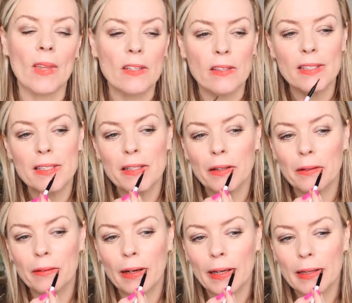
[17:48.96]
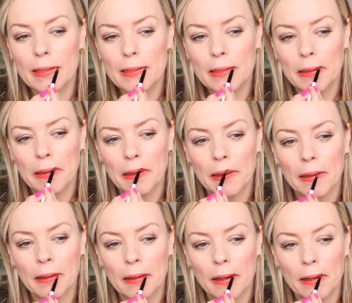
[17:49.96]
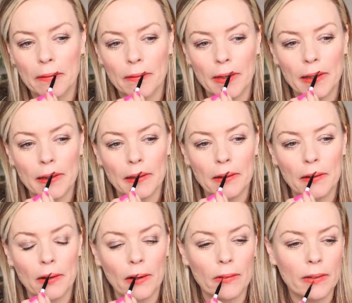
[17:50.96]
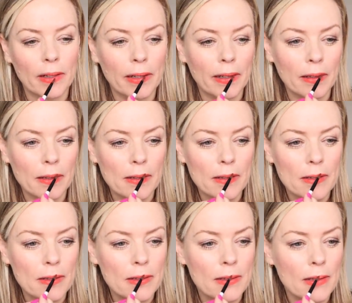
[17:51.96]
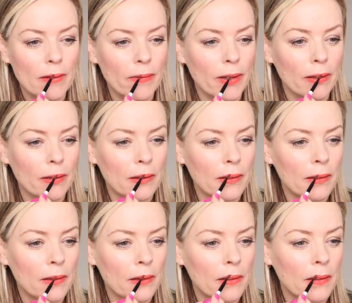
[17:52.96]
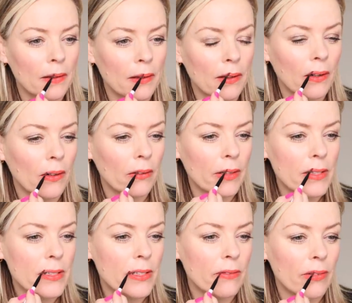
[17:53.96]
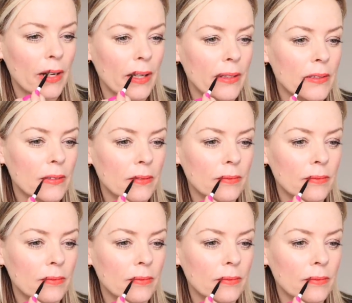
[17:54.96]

So this is a great kind of like corally summer orangey red.